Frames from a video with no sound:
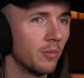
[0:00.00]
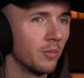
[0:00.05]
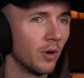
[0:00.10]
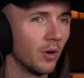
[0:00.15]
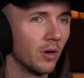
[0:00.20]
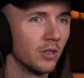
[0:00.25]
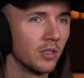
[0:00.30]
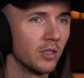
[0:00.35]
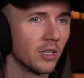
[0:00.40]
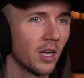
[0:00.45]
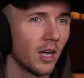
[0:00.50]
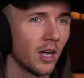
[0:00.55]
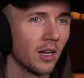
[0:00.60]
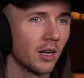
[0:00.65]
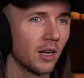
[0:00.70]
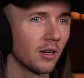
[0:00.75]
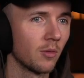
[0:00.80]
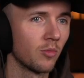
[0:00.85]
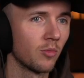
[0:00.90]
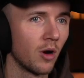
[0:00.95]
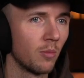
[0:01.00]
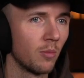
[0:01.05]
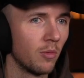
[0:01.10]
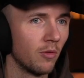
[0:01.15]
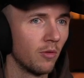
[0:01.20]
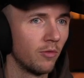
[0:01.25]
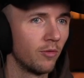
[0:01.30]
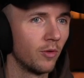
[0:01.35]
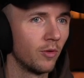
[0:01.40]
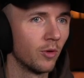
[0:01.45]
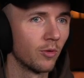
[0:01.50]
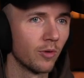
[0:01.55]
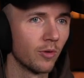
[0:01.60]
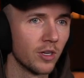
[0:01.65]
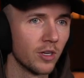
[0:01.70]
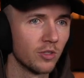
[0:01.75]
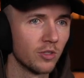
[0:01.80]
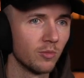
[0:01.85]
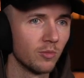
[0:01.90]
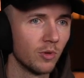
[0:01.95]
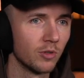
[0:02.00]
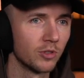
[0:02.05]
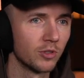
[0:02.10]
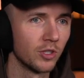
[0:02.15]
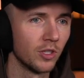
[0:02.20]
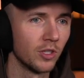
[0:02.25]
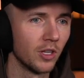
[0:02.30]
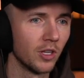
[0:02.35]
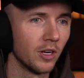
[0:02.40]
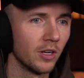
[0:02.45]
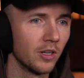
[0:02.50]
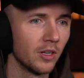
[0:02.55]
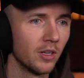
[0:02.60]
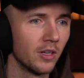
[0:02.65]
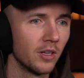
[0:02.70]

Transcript: but get like a proper full range of motion there.